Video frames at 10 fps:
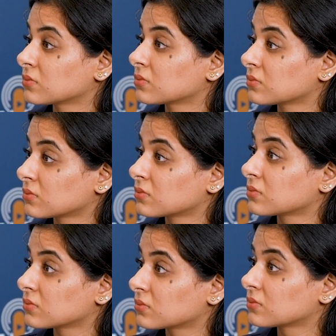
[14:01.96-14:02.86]
when it
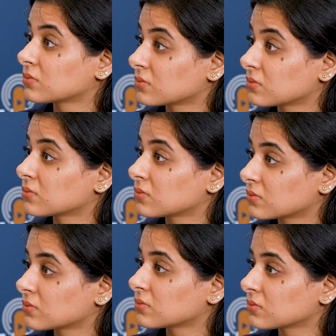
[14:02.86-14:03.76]
was really not
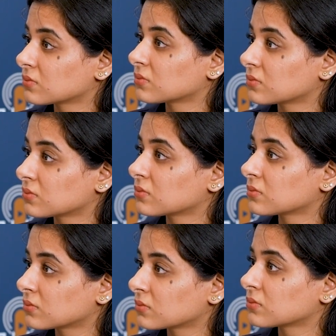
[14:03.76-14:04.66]

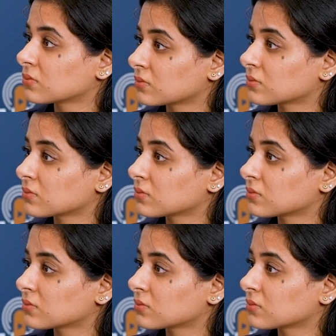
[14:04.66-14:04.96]
quote-unquote